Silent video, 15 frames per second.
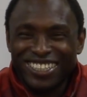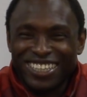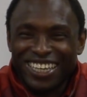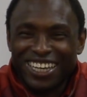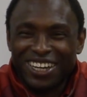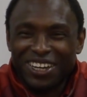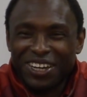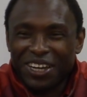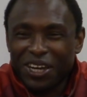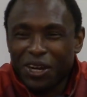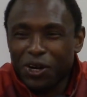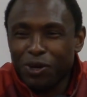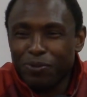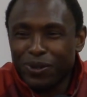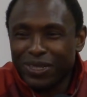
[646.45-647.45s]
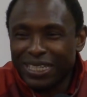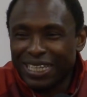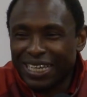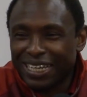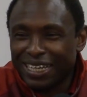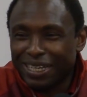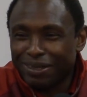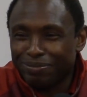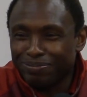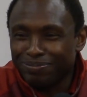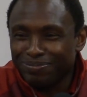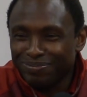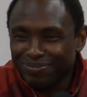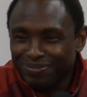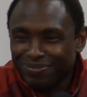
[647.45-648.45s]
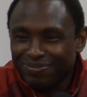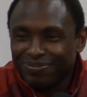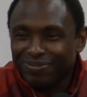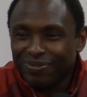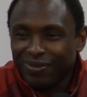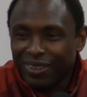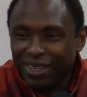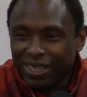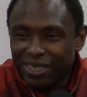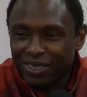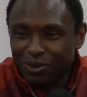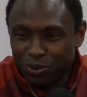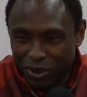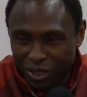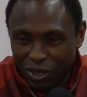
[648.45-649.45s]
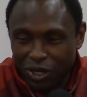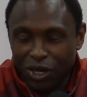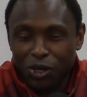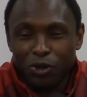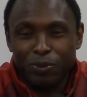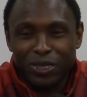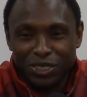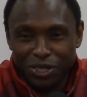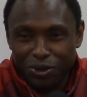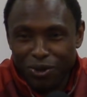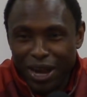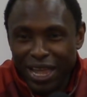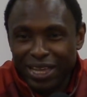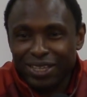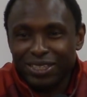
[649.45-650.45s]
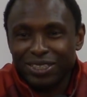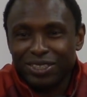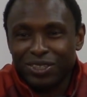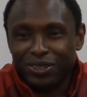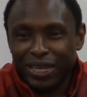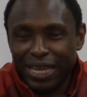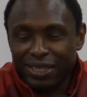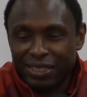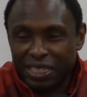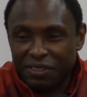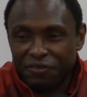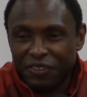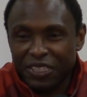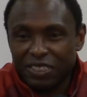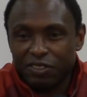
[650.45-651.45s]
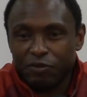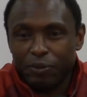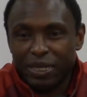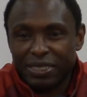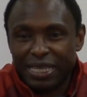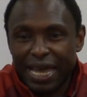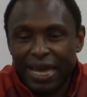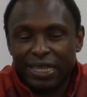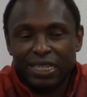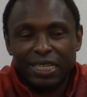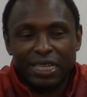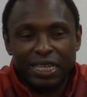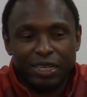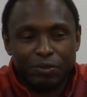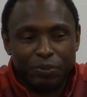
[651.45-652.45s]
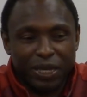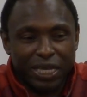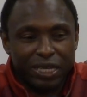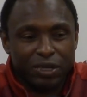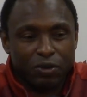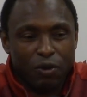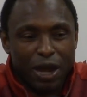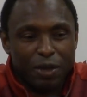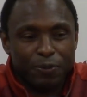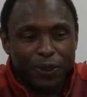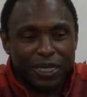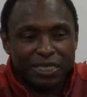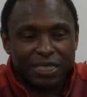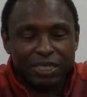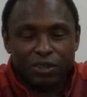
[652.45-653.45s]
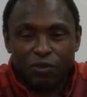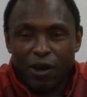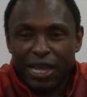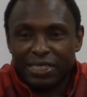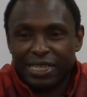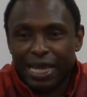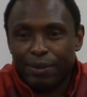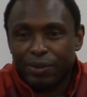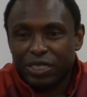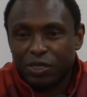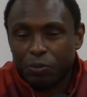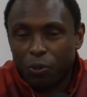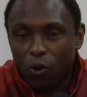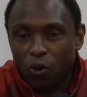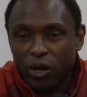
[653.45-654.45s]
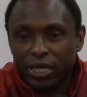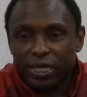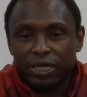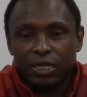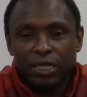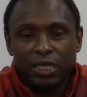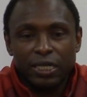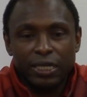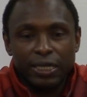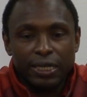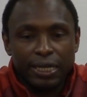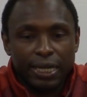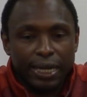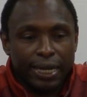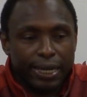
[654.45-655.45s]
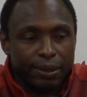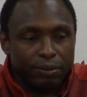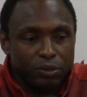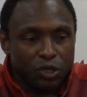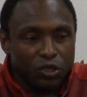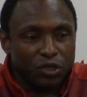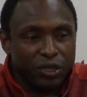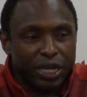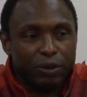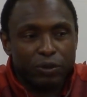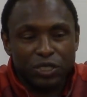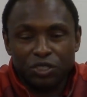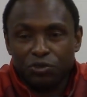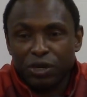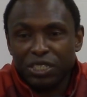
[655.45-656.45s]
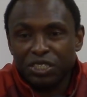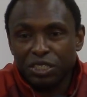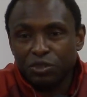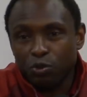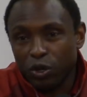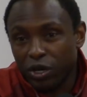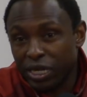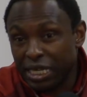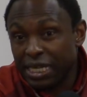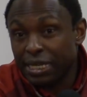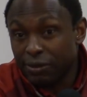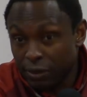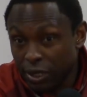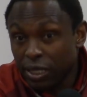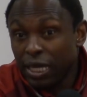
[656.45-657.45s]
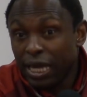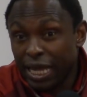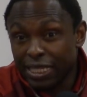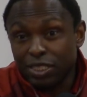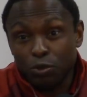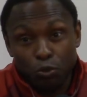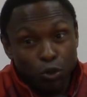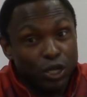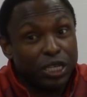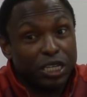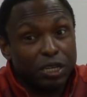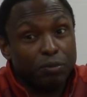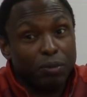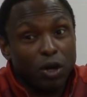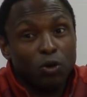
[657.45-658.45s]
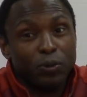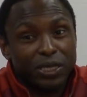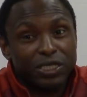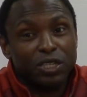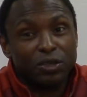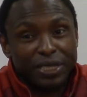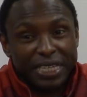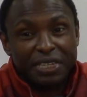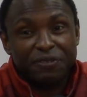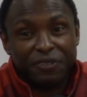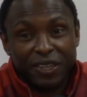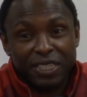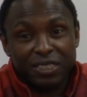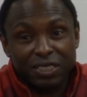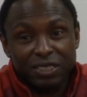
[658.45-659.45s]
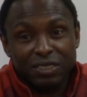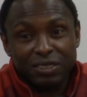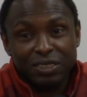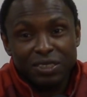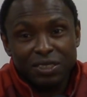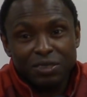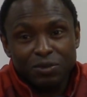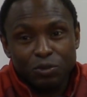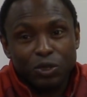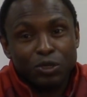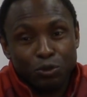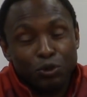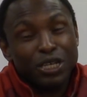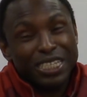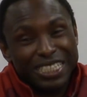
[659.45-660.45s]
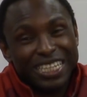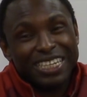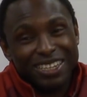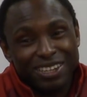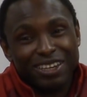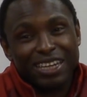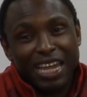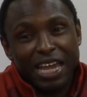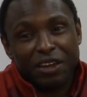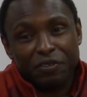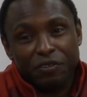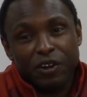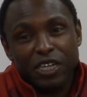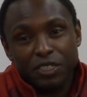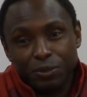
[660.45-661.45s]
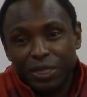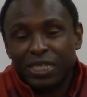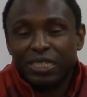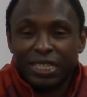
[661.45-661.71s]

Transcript: Yeah, Herbert, um, Herbert's correct. You know, that defensive mentality and being in the right place at the right time is important. Uh, you know, there were stretches where he had some really good moments on defense where he really didn't look like a freshman.